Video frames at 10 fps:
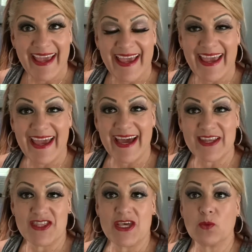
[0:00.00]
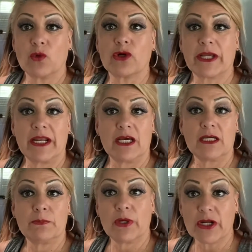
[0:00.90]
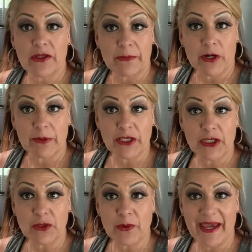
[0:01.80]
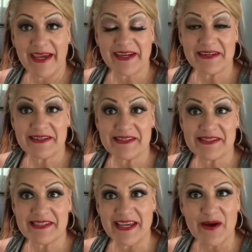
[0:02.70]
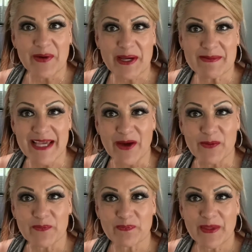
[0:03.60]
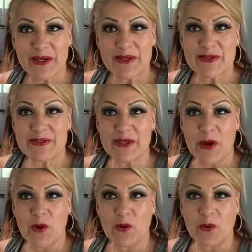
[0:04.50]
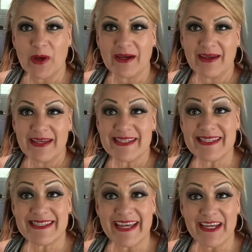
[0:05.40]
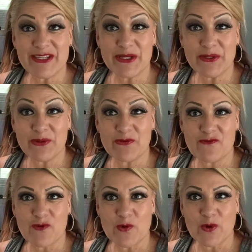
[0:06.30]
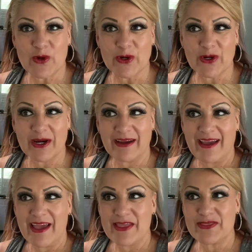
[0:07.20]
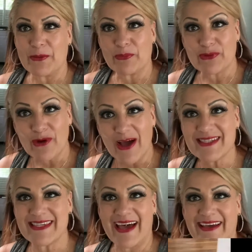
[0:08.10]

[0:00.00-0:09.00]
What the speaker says: And then we're gonna put it on the barbecue and see how it comes out. So stay tuned for the process.